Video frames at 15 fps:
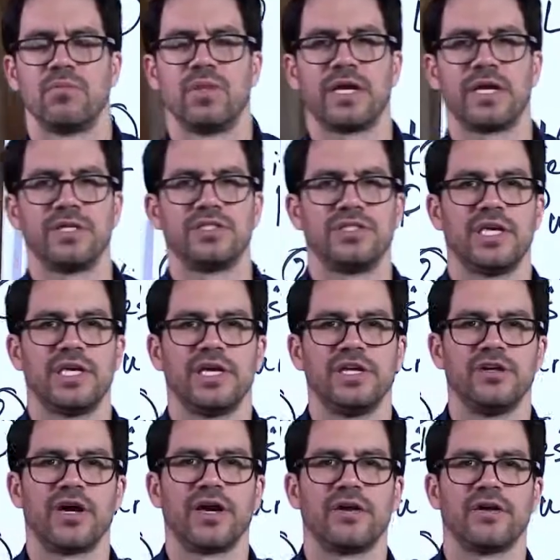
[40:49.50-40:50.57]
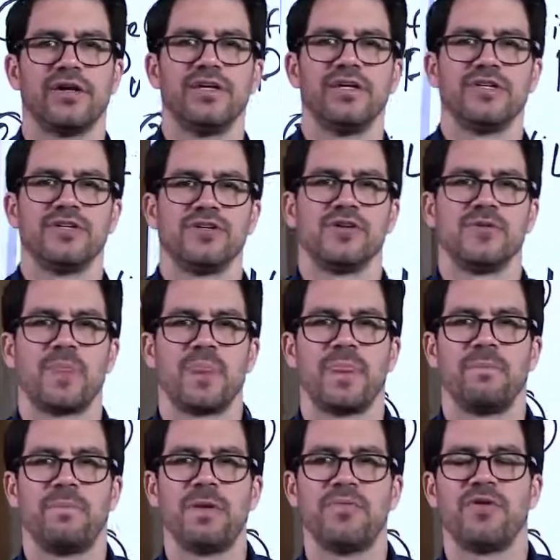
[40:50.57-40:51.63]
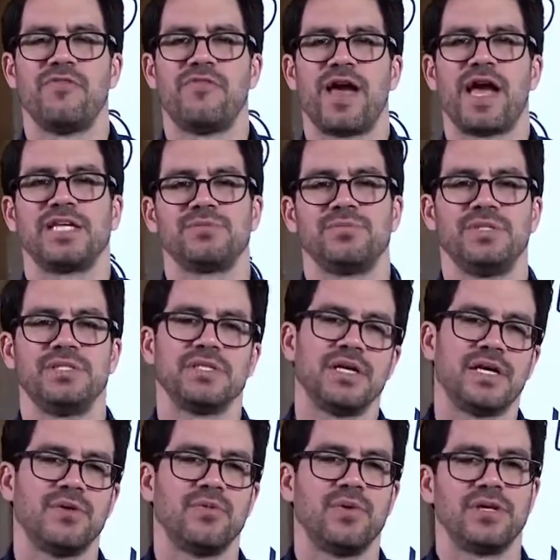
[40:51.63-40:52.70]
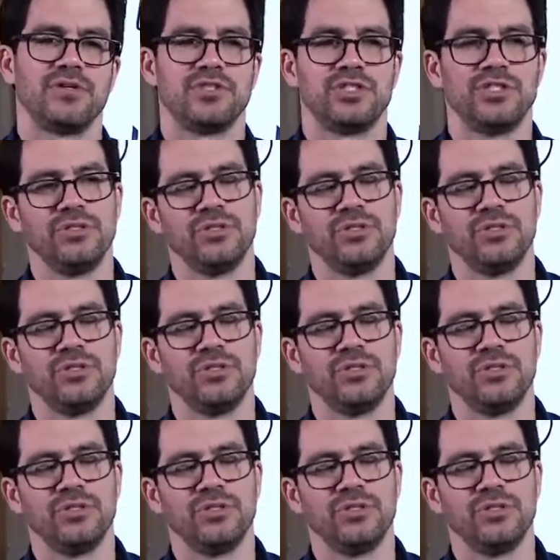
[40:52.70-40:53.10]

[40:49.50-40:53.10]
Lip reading: Like I said, people have asked me, Tai, why don't